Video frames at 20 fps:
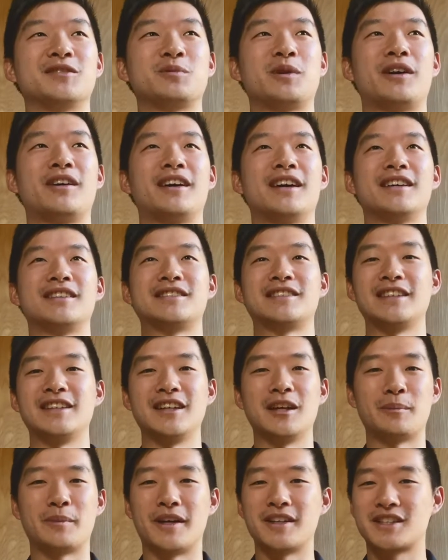well as leading
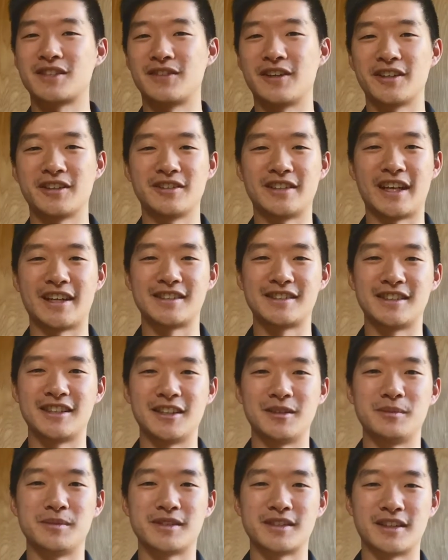a bunch of other dance
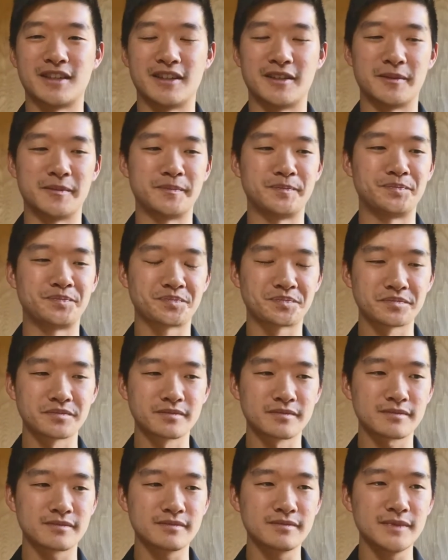teams,
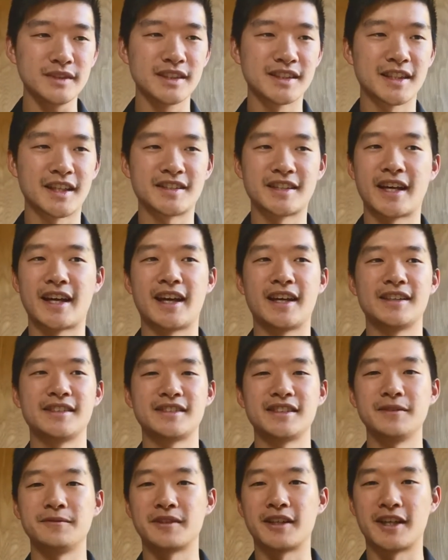such as
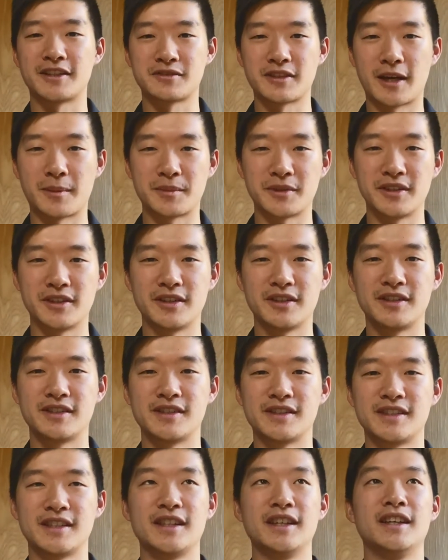Team
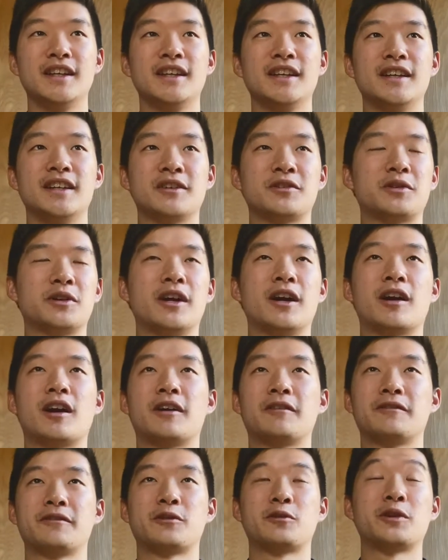Velociraptors,
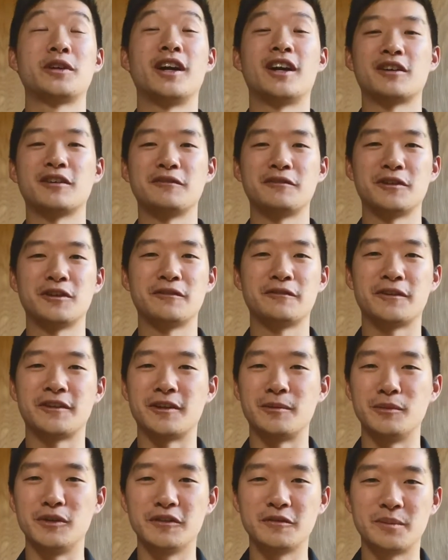choreographer for the
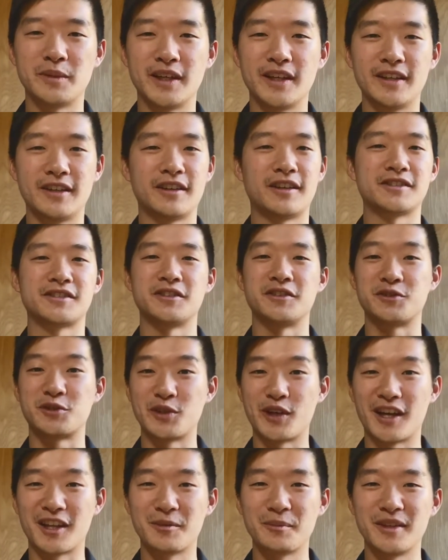movement, and also True
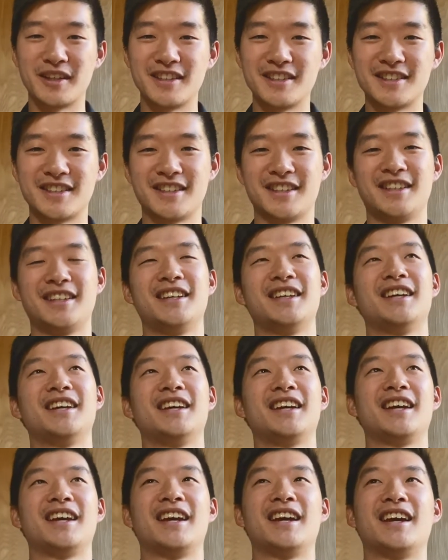Element.
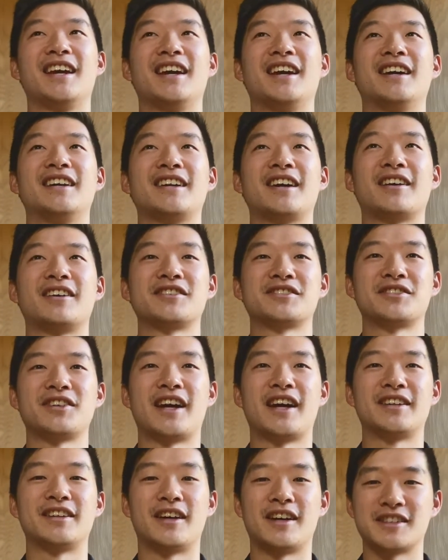And I also
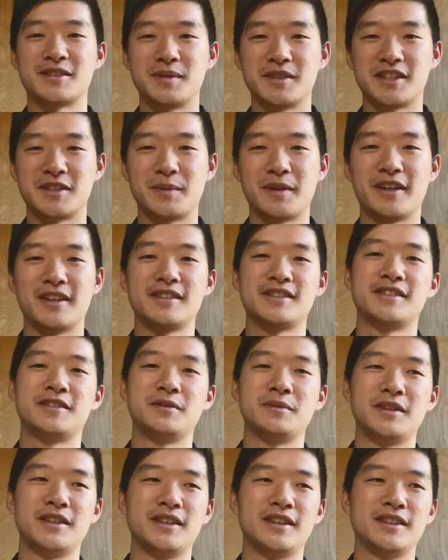had the awesome experience
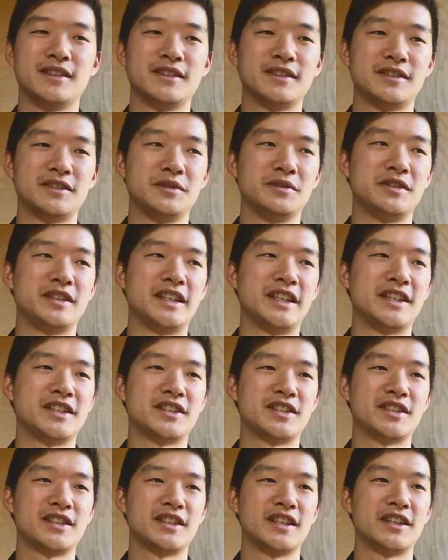to teach
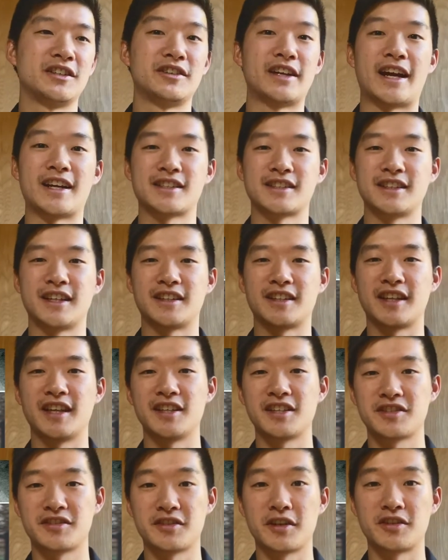internationally at the
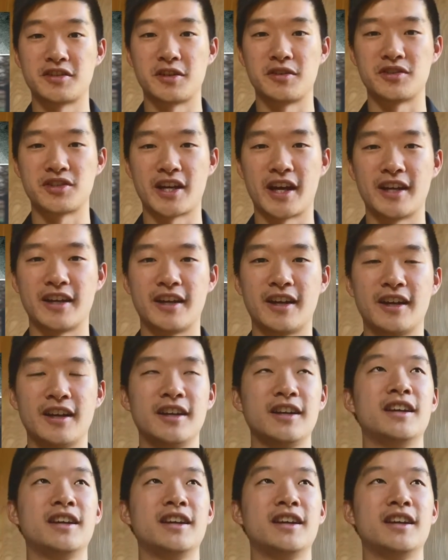Kinjaz Dojo in China